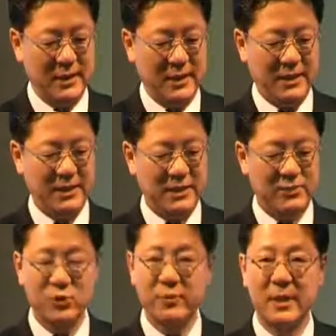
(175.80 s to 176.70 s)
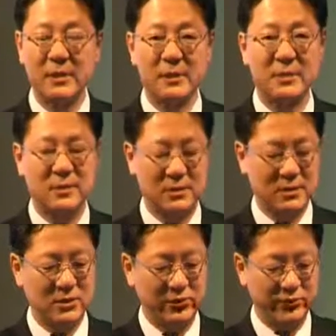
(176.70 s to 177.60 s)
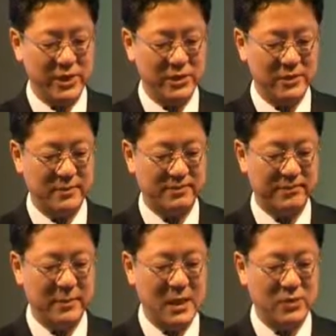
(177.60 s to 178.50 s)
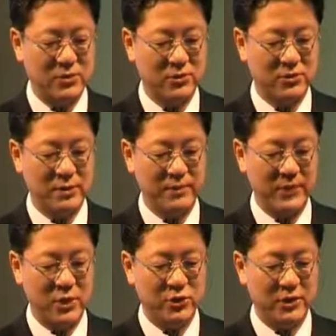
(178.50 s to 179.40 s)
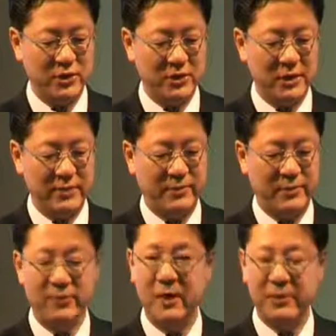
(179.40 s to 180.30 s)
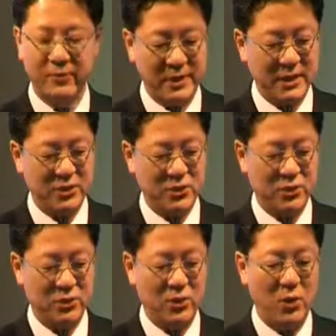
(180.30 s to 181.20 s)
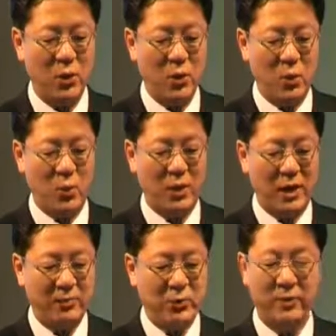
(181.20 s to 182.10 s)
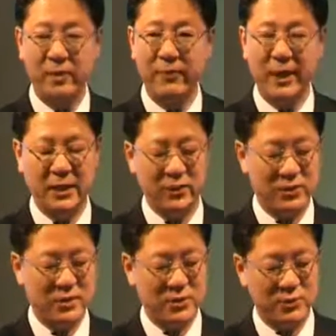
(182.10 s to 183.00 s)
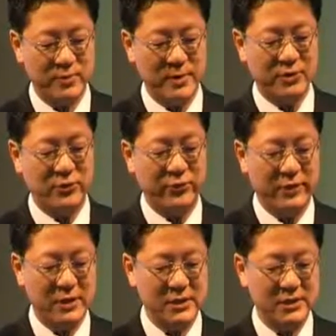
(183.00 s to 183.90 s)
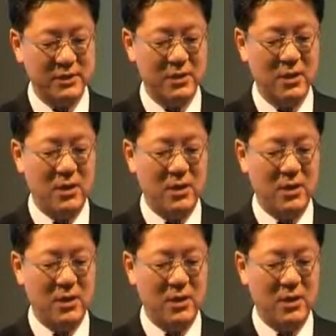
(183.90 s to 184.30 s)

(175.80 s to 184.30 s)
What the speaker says: and the smooth muscle contraction. So the patient have a pulmonary hypertension or abdominal pain in smooth muscle contraction